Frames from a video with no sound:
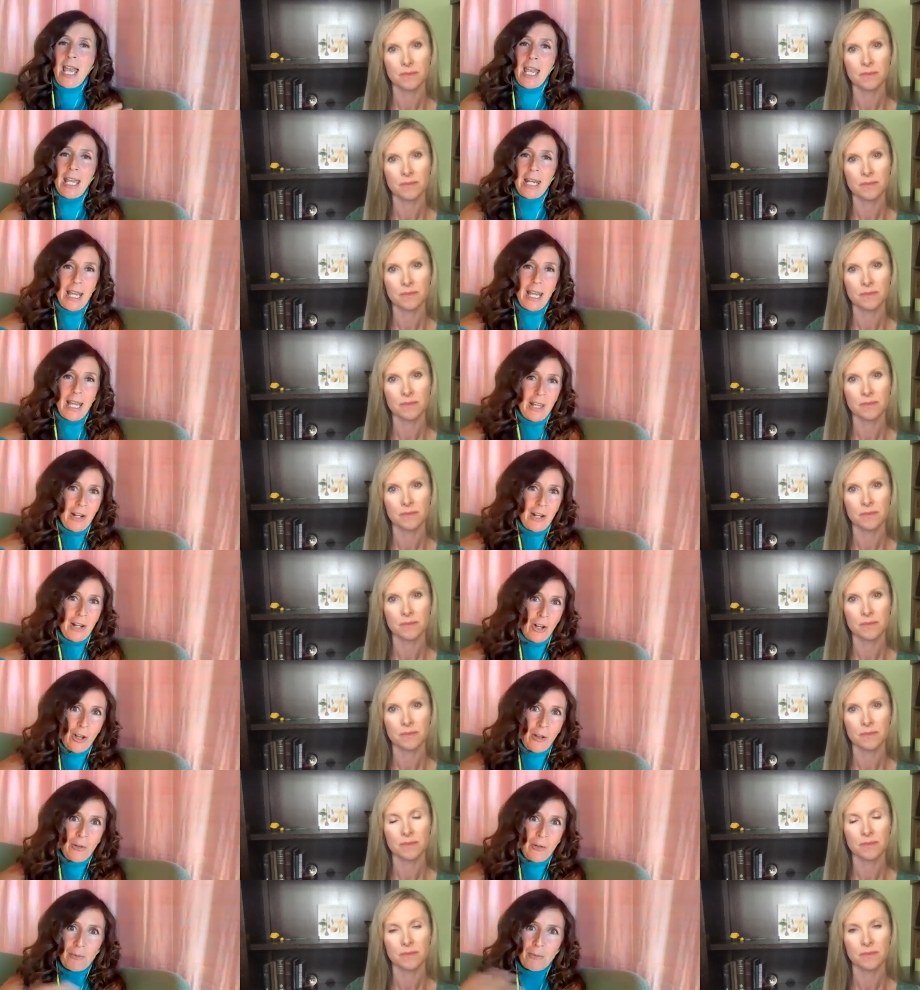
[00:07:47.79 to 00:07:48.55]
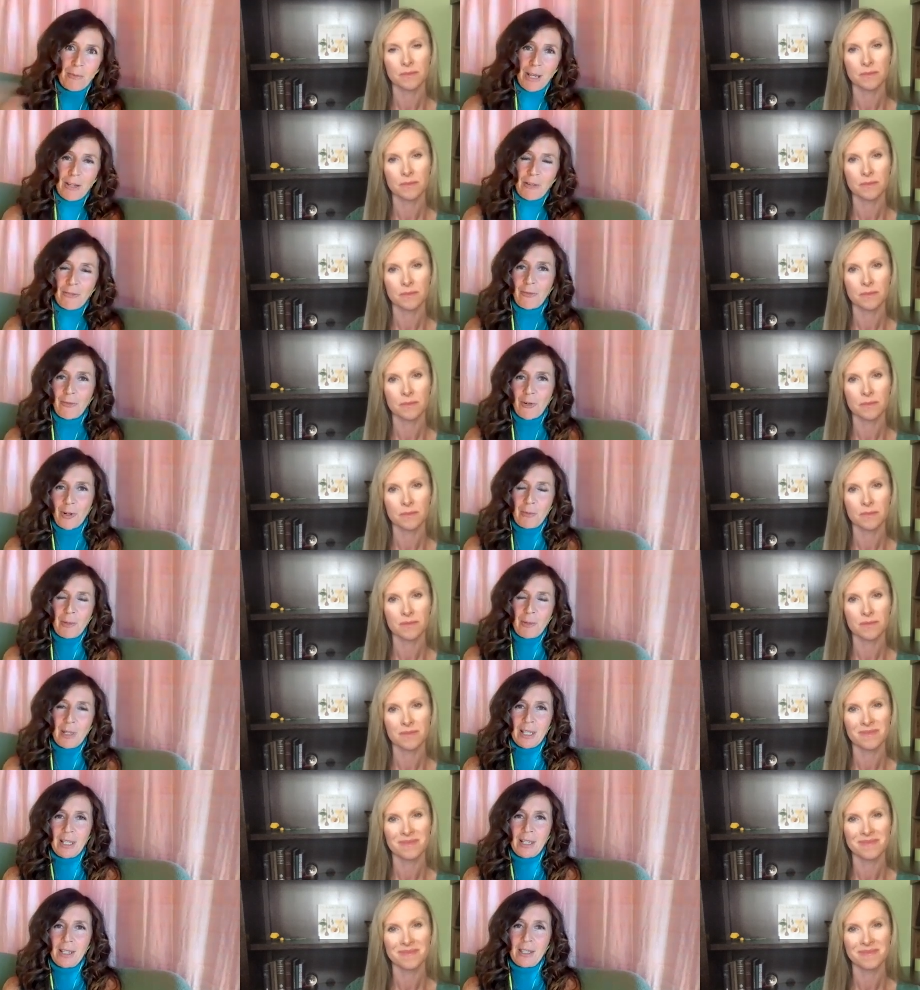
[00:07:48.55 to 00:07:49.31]
Speaker 1: and had all my
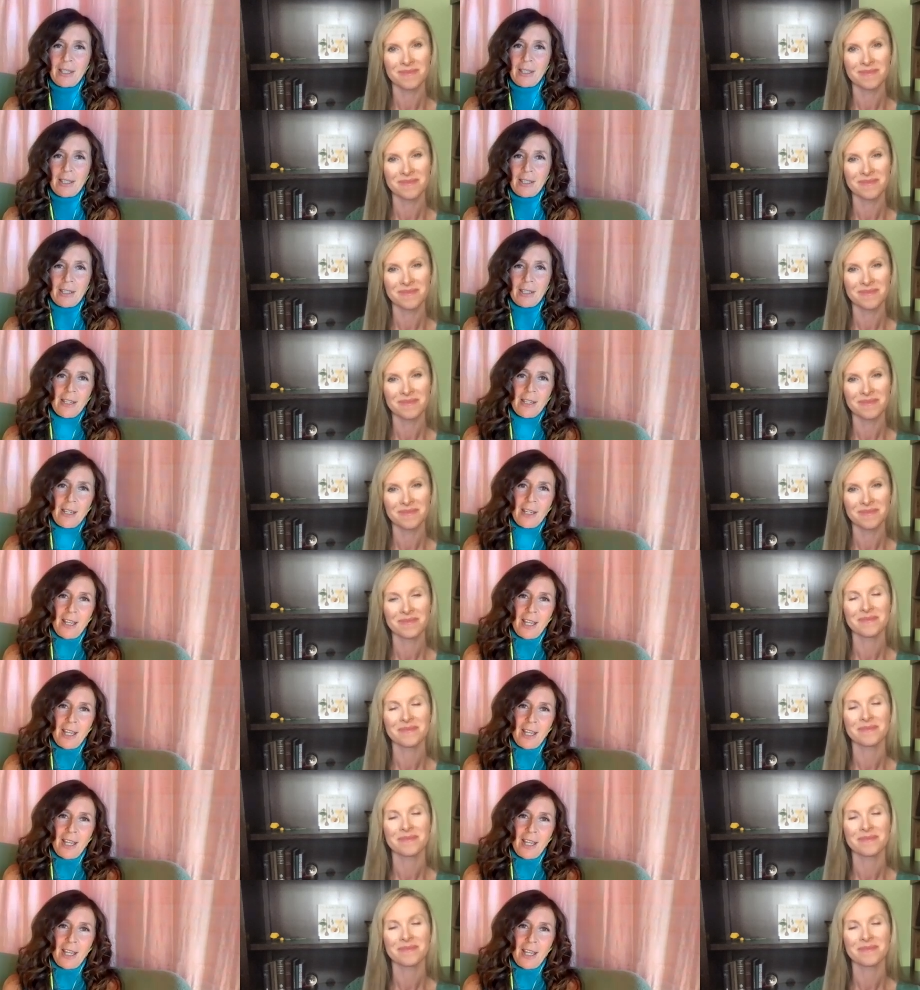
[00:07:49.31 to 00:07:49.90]
formulas